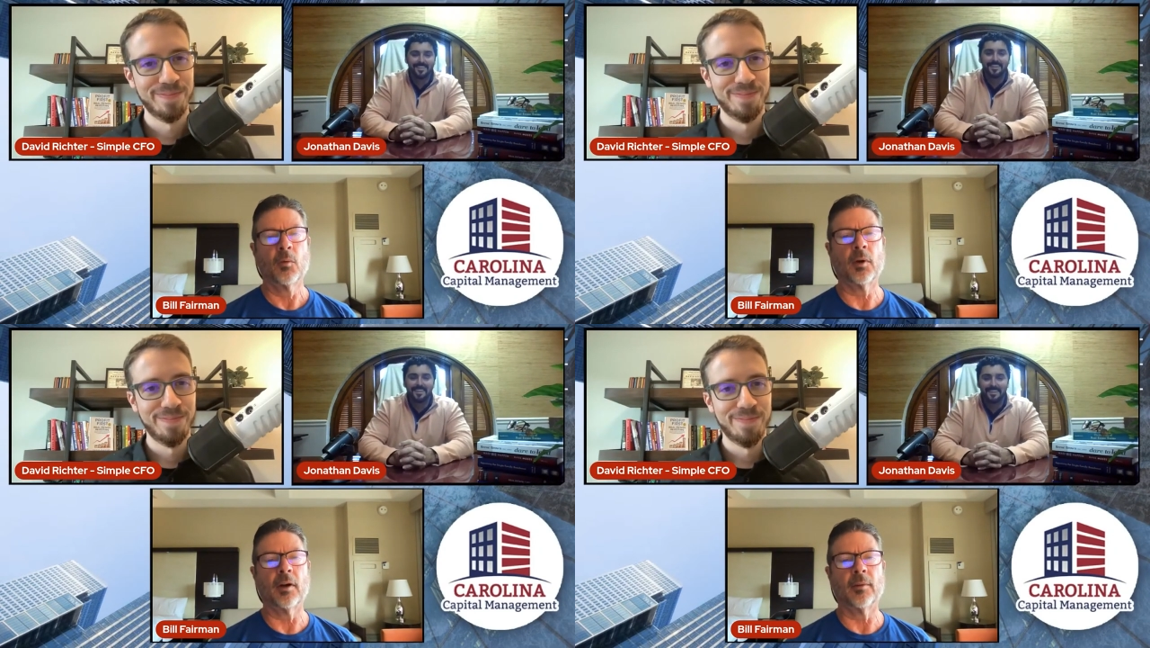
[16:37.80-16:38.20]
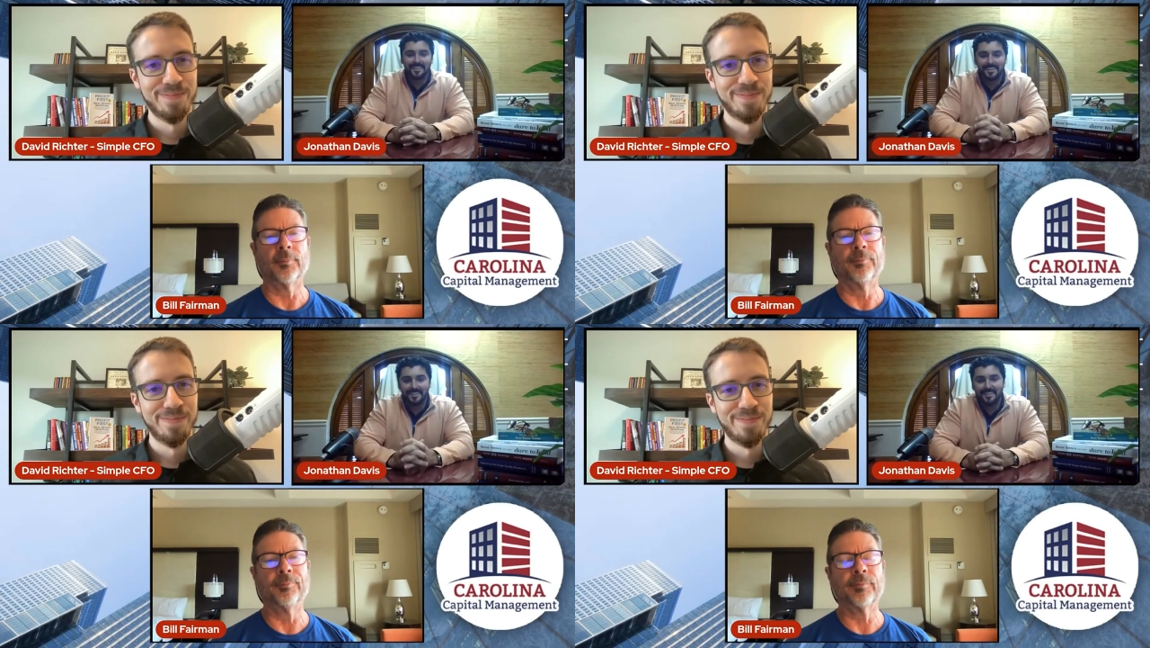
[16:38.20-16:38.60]

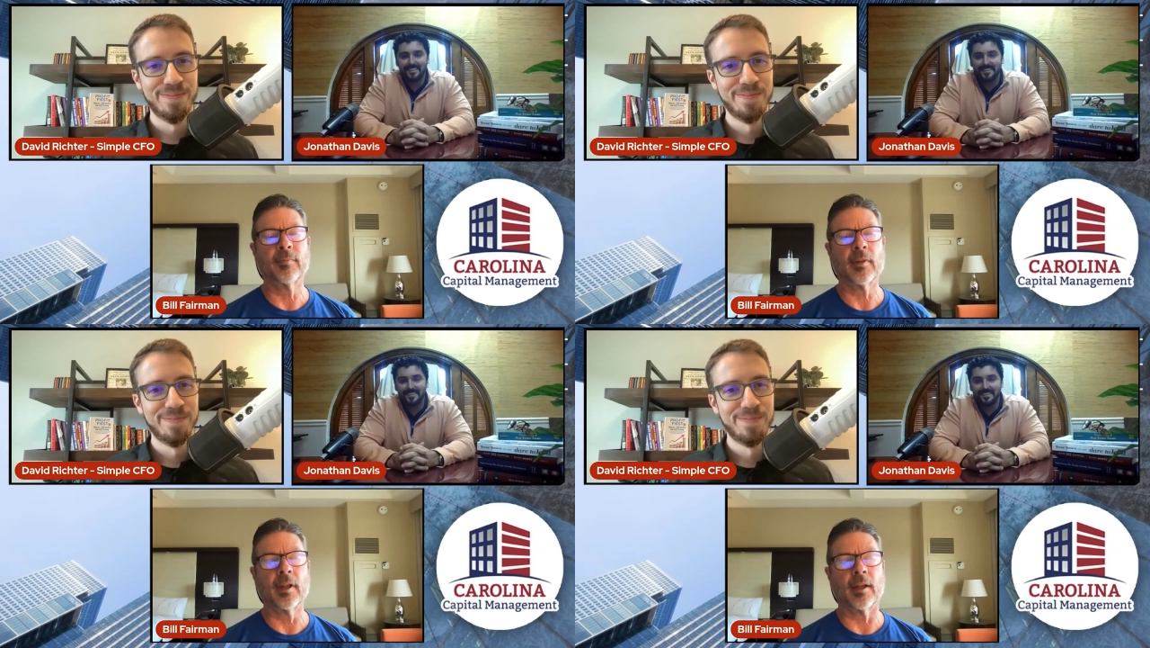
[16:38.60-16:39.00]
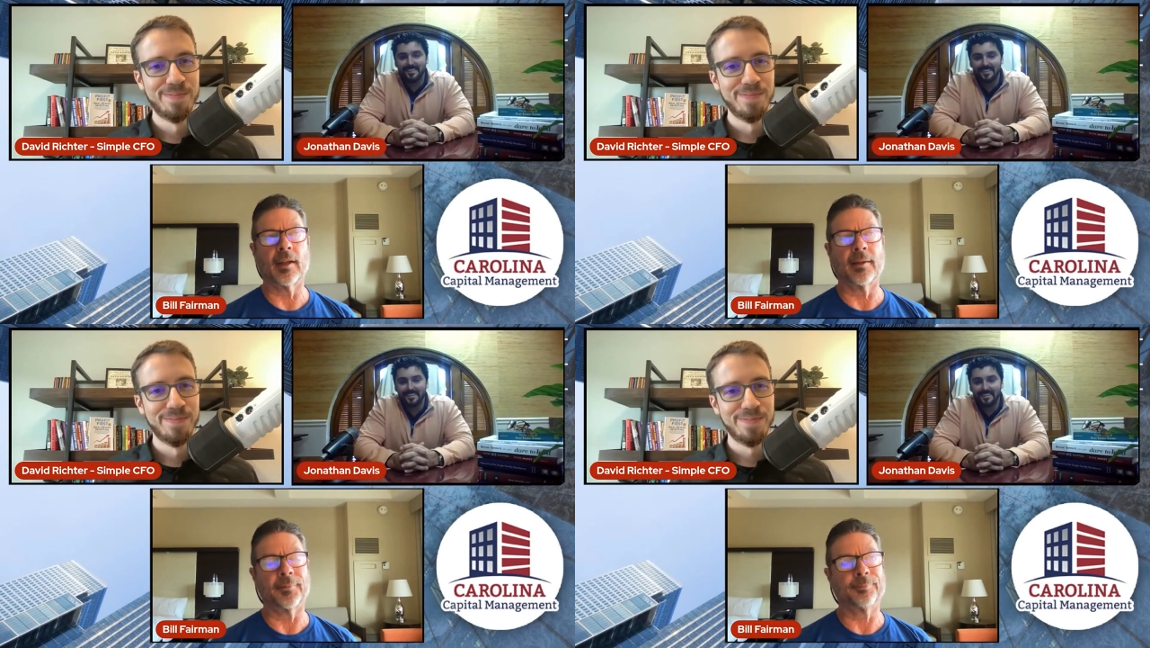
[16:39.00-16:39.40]
Speaker 1: well,
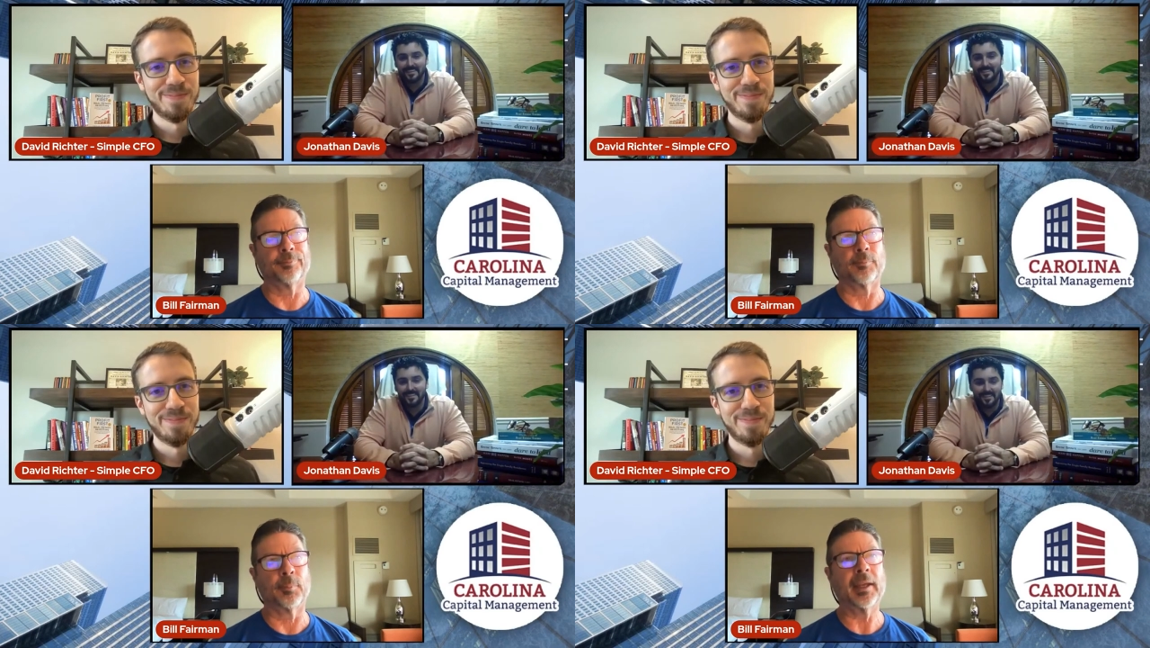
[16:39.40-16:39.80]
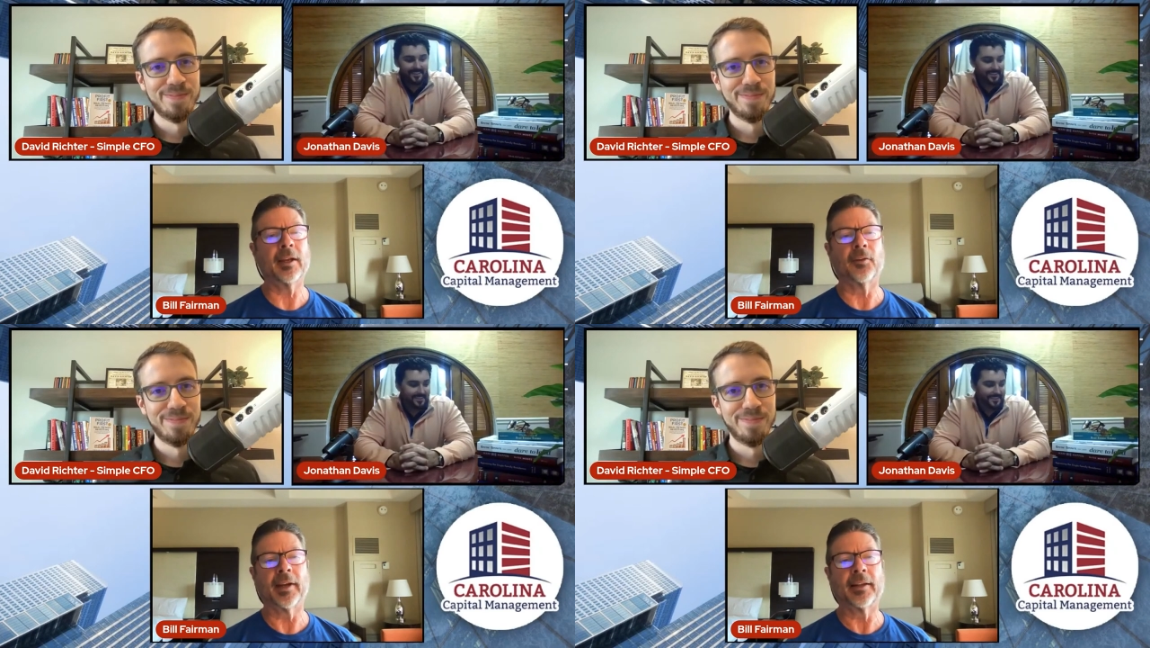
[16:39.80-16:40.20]

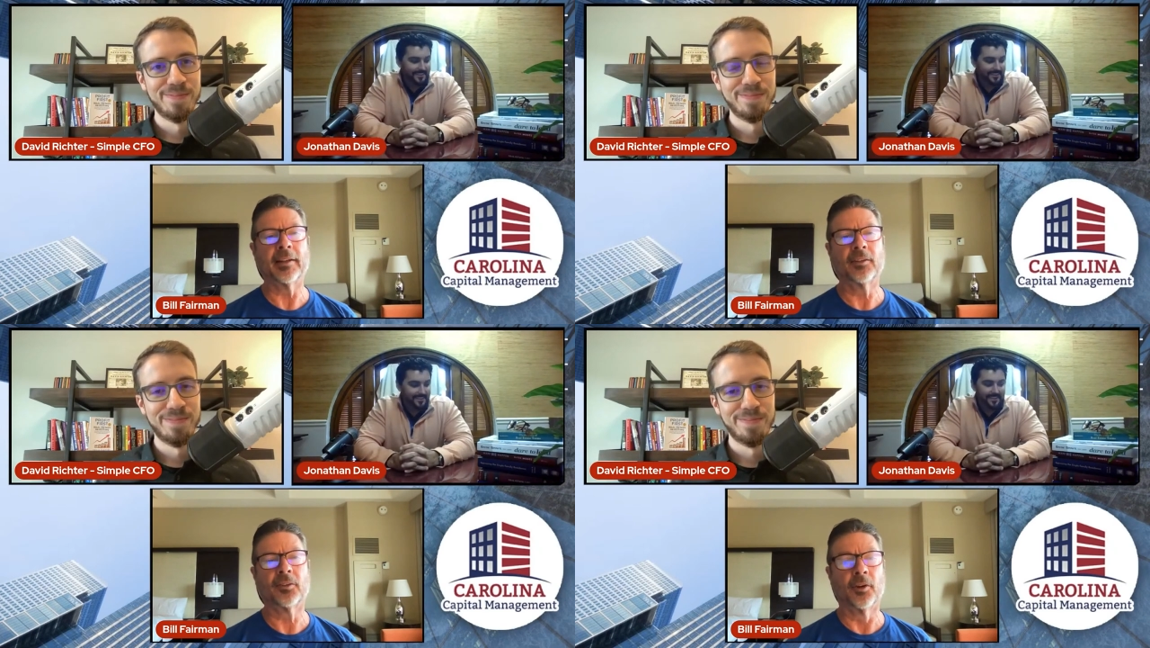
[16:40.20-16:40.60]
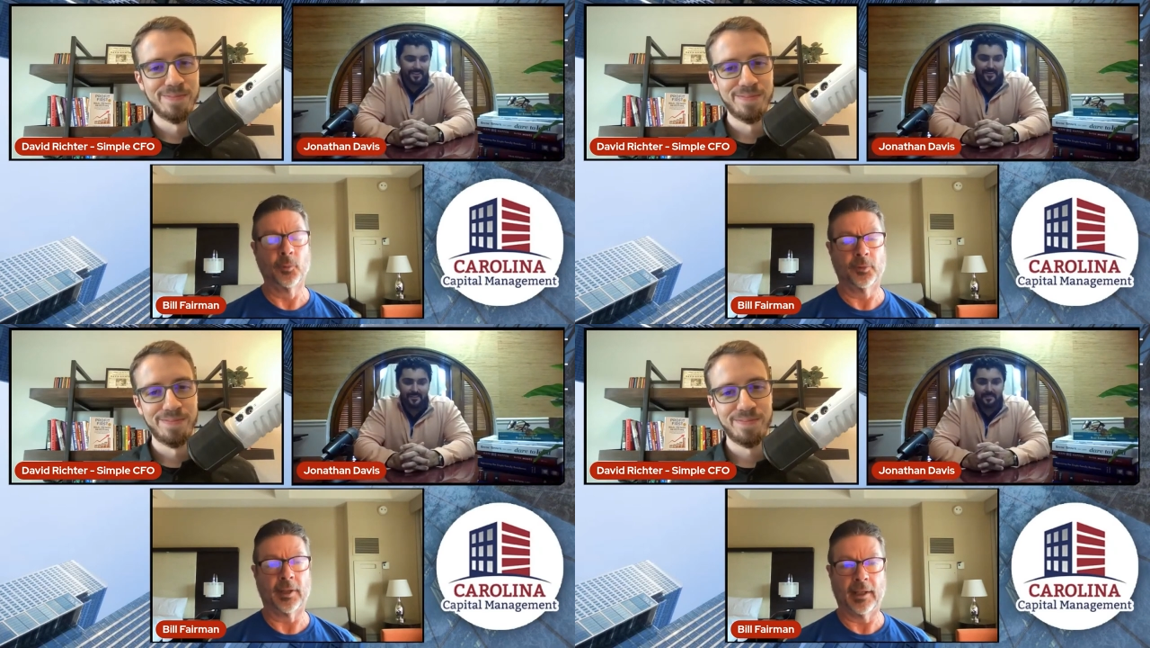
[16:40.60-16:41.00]
being around these
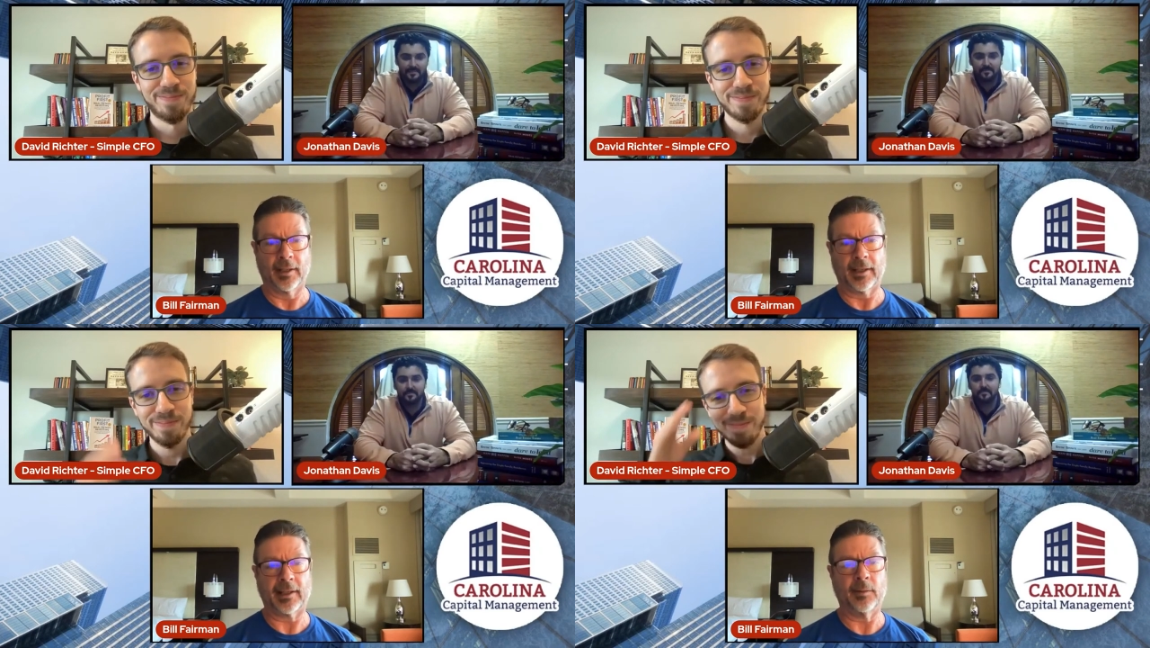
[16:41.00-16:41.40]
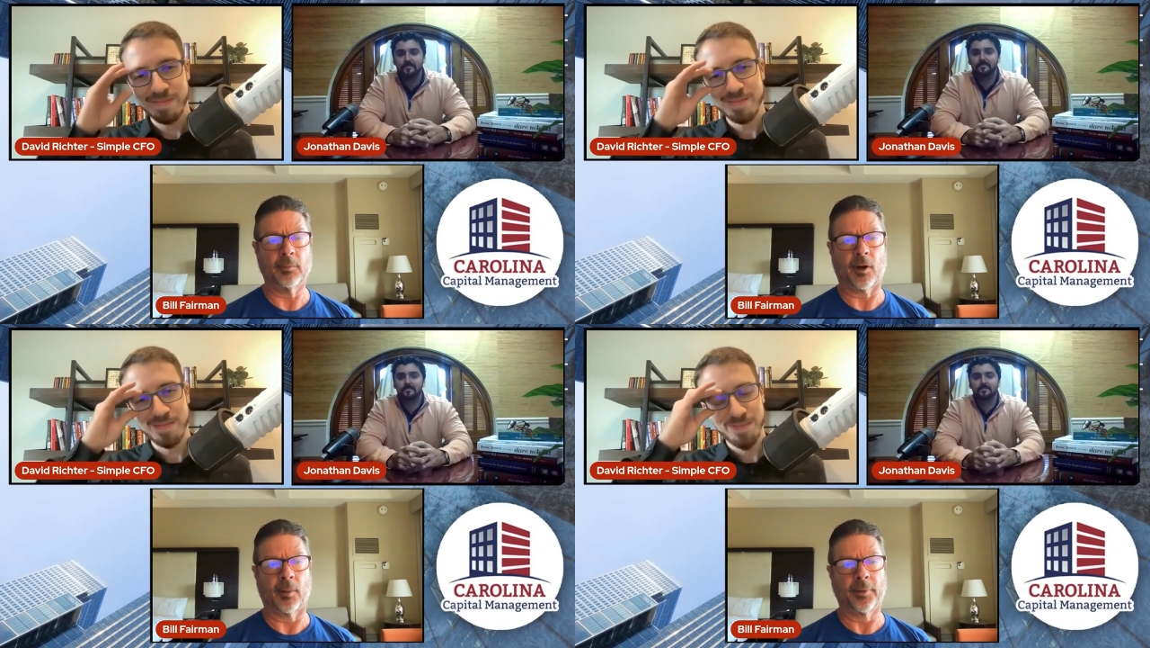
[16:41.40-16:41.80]
groups again, I
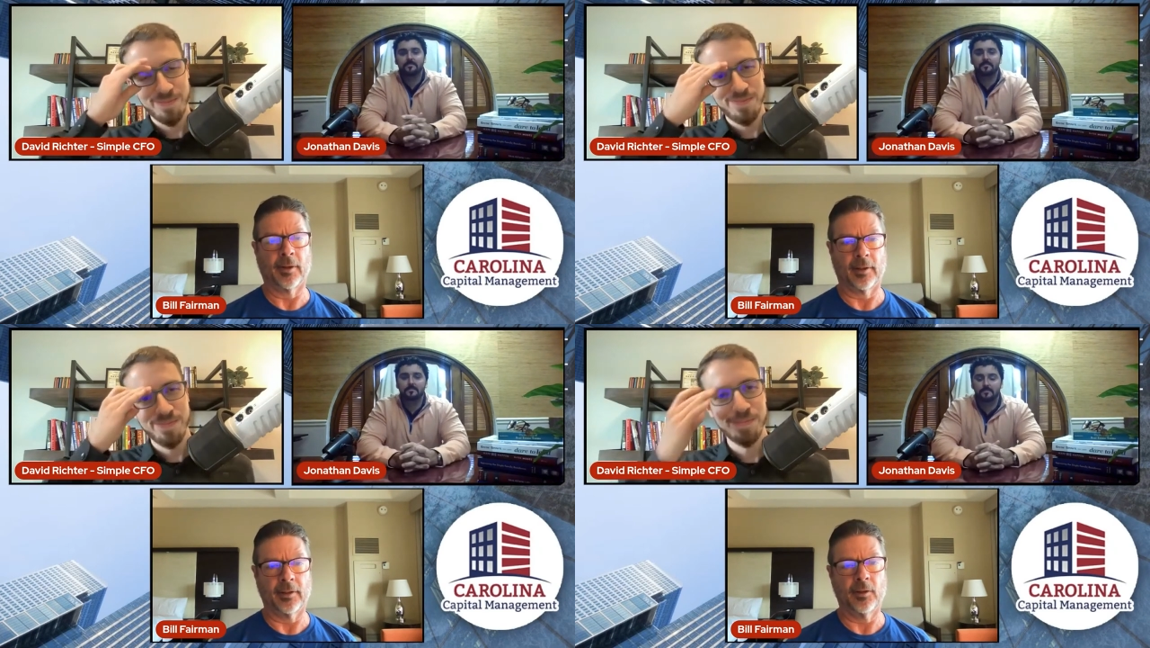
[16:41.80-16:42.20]
keep harping on it.